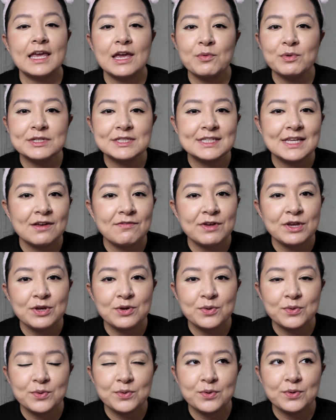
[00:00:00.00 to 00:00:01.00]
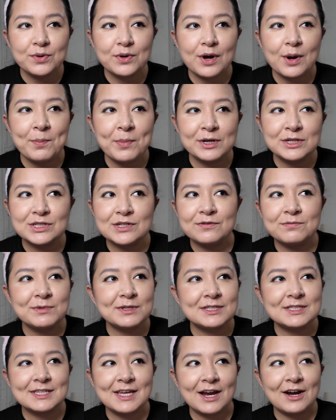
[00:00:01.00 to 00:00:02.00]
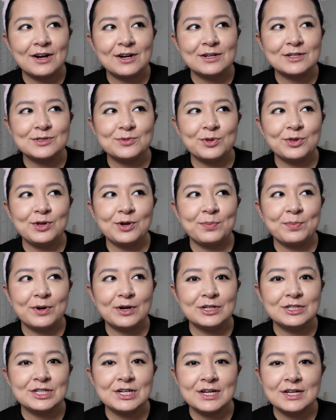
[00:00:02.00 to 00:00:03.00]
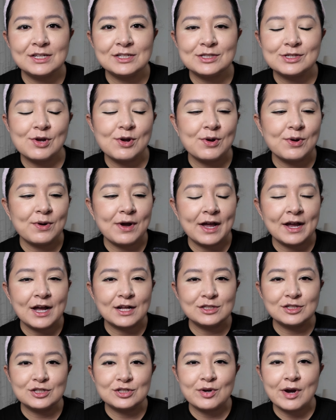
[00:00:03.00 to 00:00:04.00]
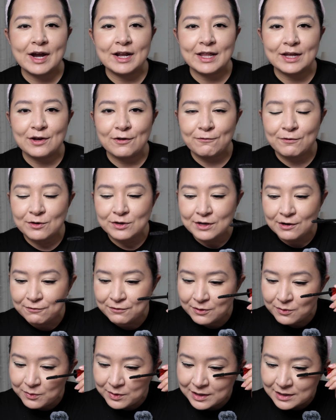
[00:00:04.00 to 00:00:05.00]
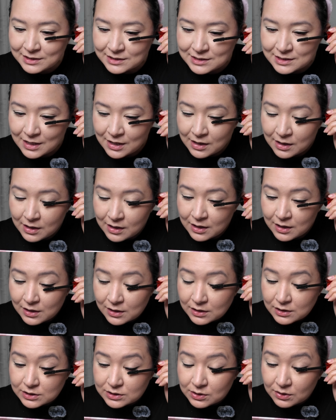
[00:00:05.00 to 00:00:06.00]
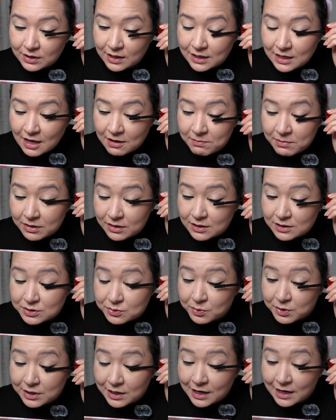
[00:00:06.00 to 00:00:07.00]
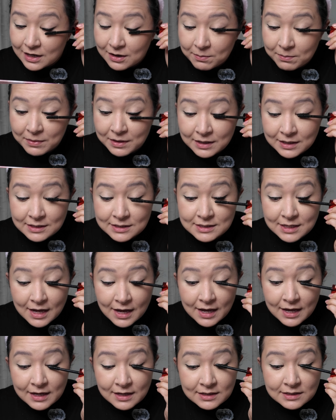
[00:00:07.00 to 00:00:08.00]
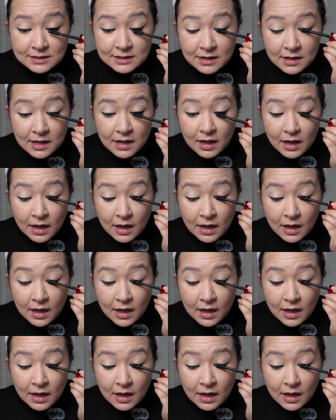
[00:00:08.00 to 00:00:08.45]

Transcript: it was giving you a bunch of mascaras with your purchase. So I got to try like a few different ones. So they gave me this one in a mini size,